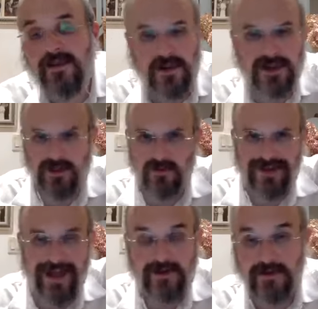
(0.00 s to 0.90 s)
this is the Gemara's
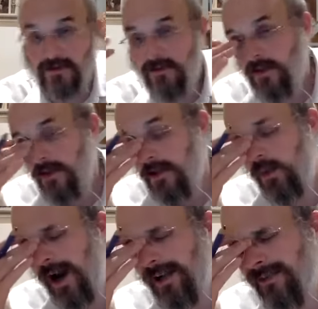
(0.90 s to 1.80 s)
answer, that
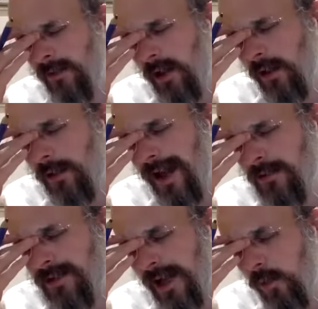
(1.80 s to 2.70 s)
why didn't they make a 30
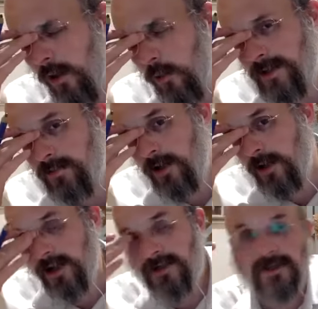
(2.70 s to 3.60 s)
amos high wall and the rest
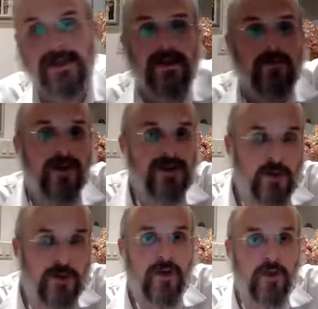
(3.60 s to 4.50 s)
paroiches? Because in
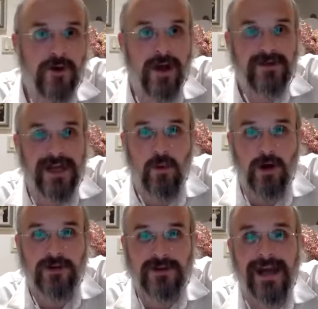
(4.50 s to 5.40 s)
order for the 30 amos high wall
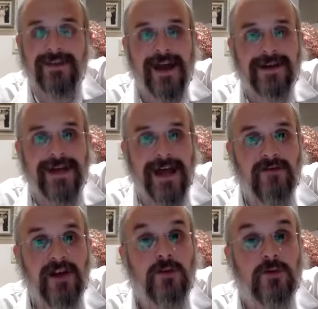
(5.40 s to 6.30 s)
to stand, it has to
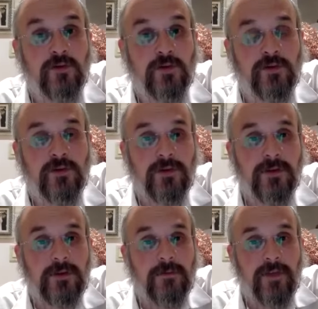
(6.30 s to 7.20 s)
have a roof
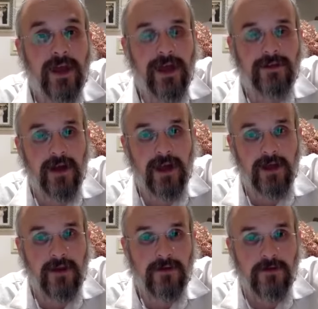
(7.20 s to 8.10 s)
and
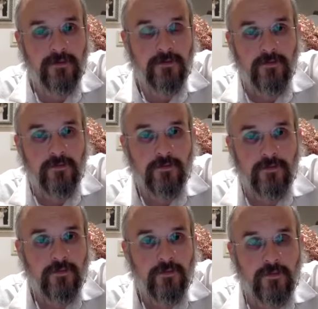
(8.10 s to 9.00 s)
a
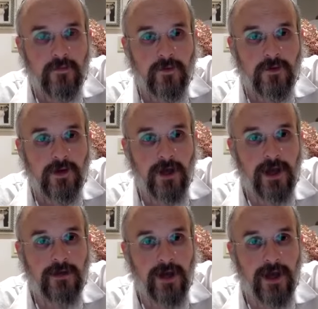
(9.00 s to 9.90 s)
and,